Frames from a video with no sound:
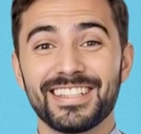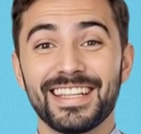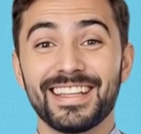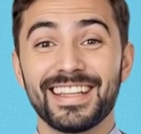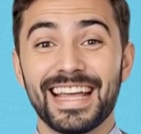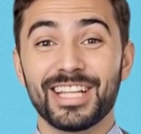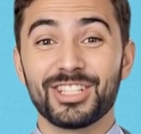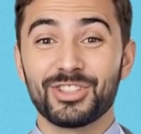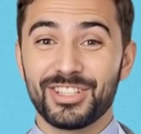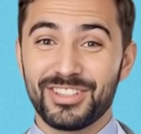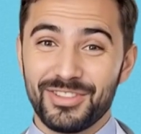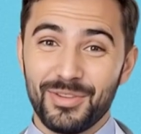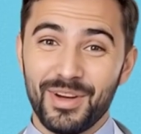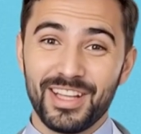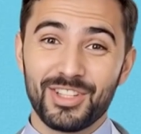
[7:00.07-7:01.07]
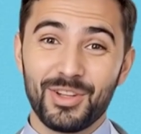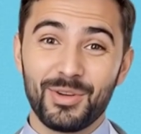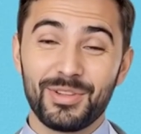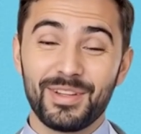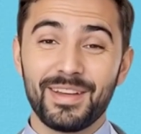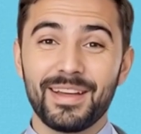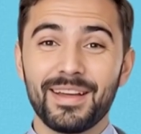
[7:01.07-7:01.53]
a dangerous
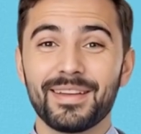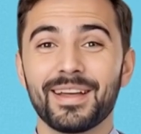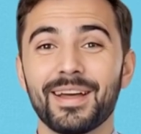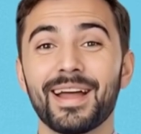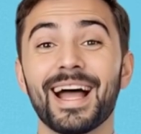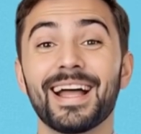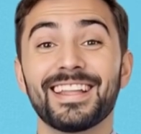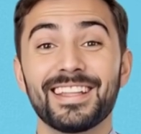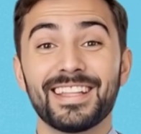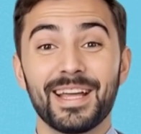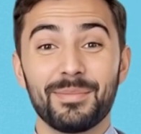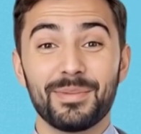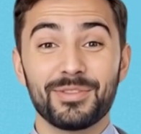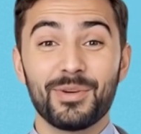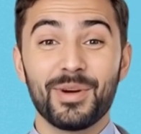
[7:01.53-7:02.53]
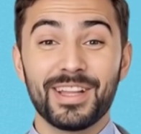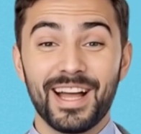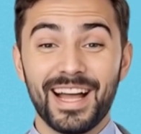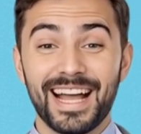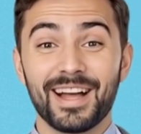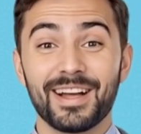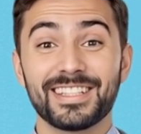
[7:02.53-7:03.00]
threshold, the last step before
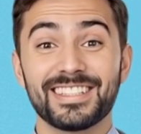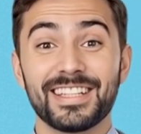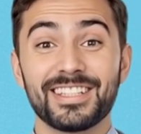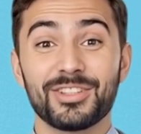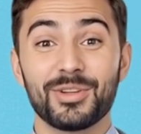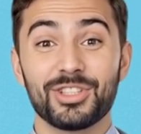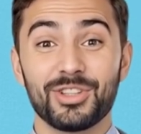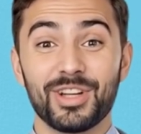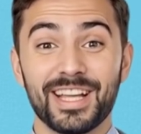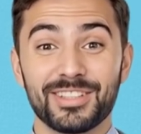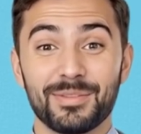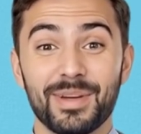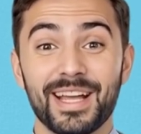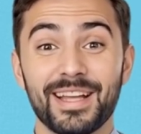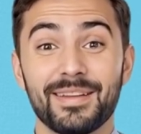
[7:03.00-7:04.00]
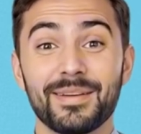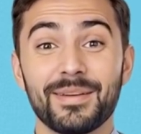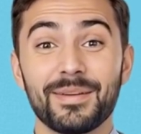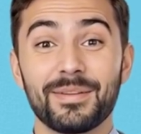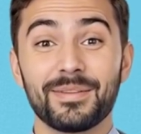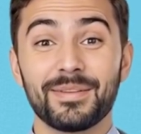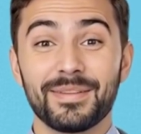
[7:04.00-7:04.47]
dialysis or transplant.
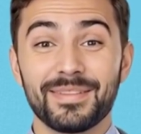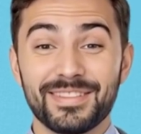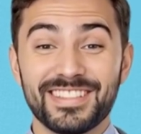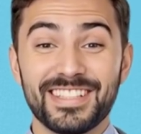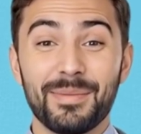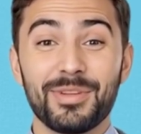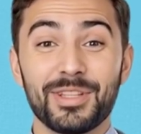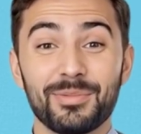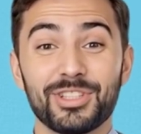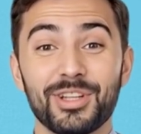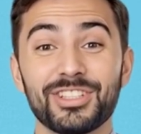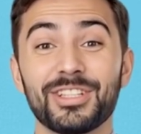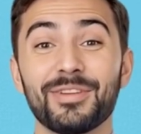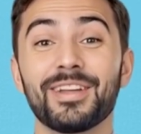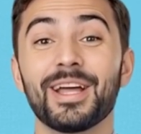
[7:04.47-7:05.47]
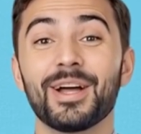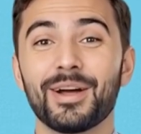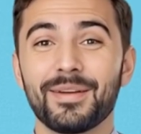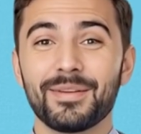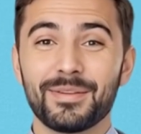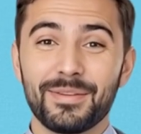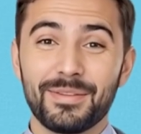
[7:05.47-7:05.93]
Symptoms are
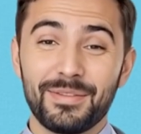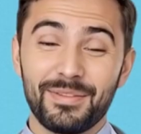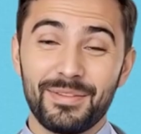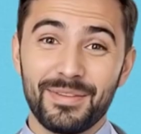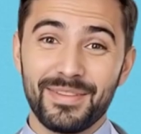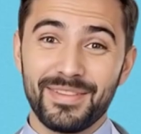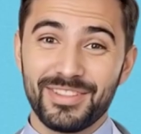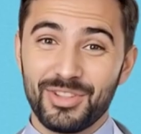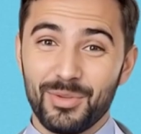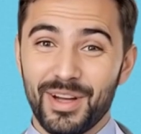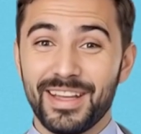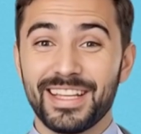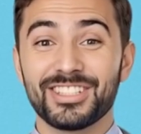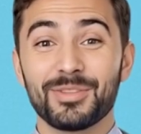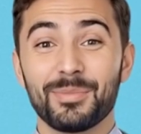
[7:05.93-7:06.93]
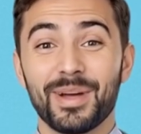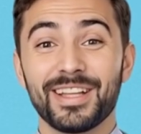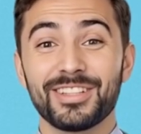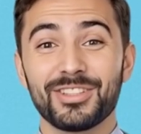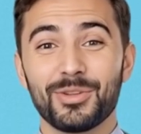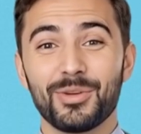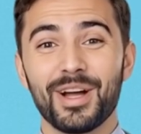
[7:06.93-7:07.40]
severe. Swelling
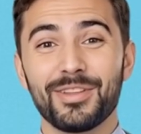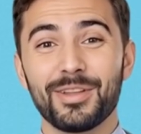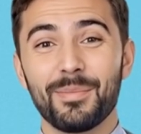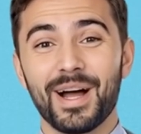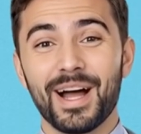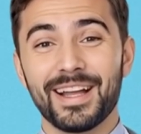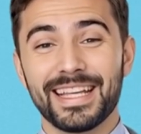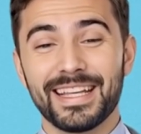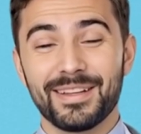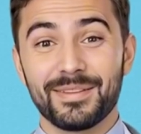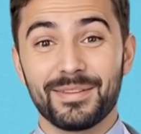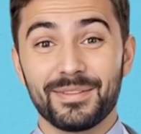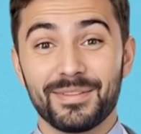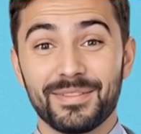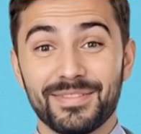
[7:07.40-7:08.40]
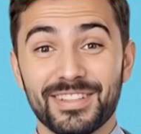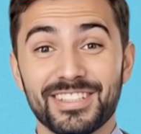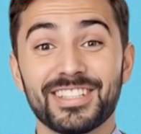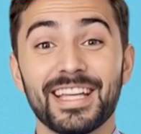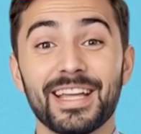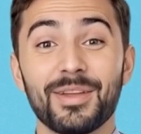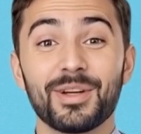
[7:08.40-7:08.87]
spreads throughout the body. The
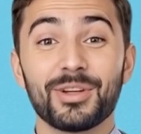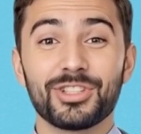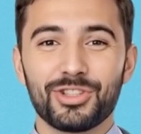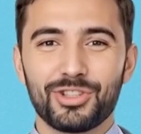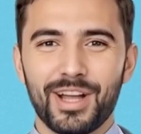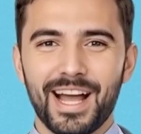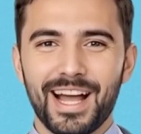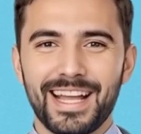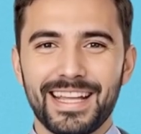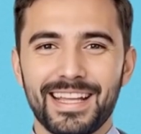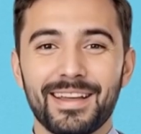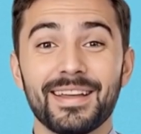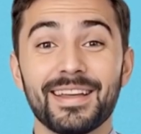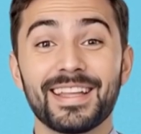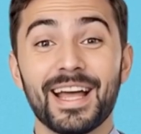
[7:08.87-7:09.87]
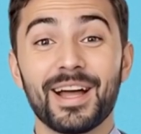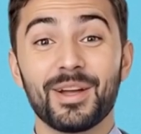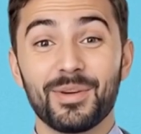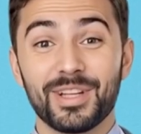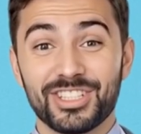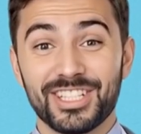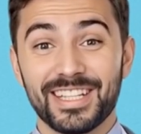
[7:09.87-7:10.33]
skin looks dry,
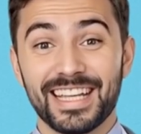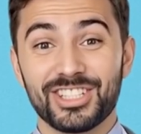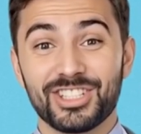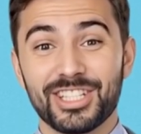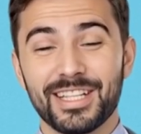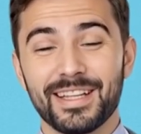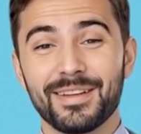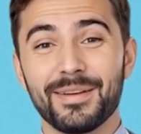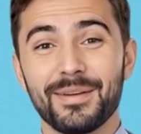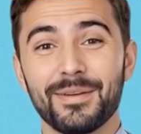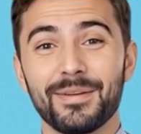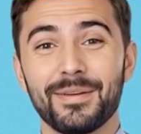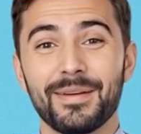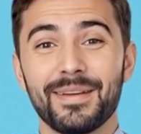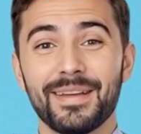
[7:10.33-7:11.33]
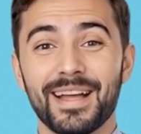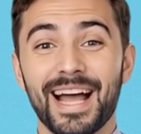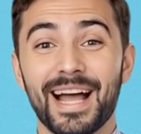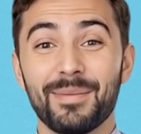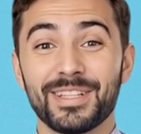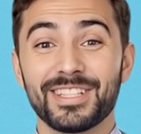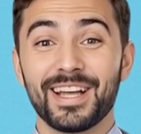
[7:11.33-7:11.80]
yellowish, and itchy.
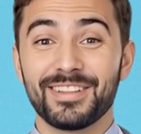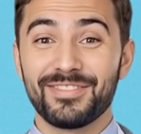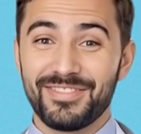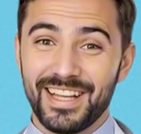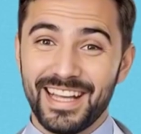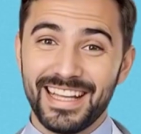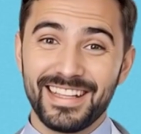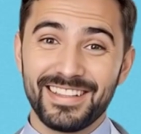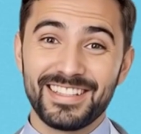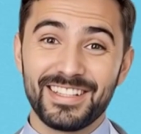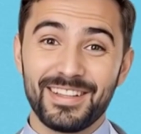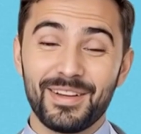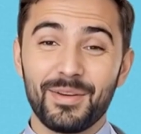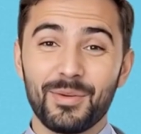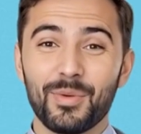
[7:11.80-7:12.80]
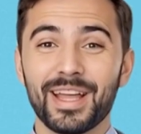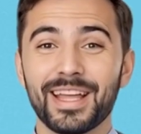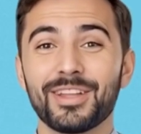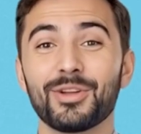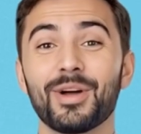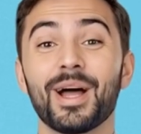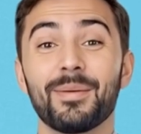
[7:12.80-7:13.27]
Appetite fades,
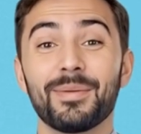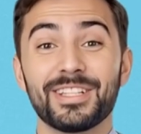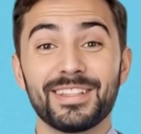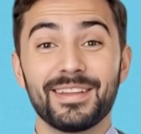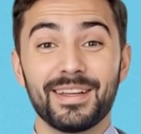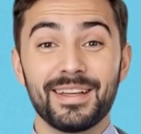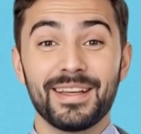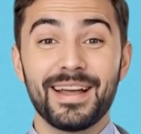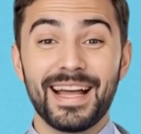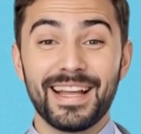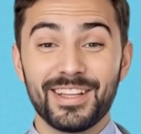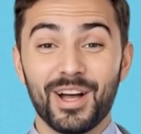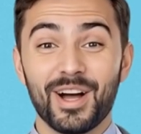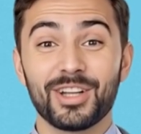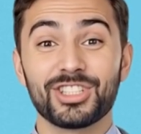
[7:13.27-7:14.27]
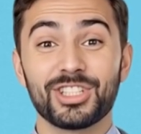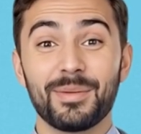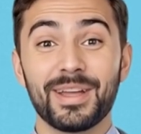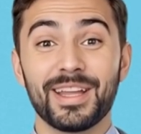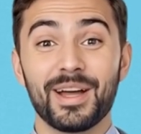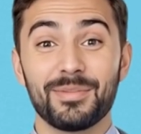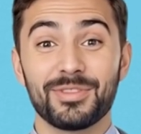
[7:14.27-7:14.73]
weight drops, and nausea
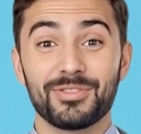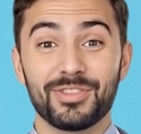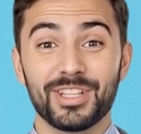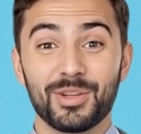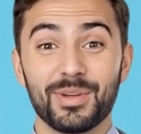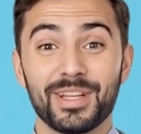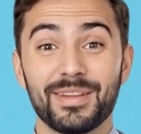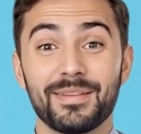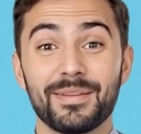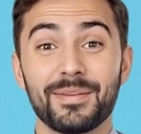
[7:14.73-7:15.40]
becomes frequent.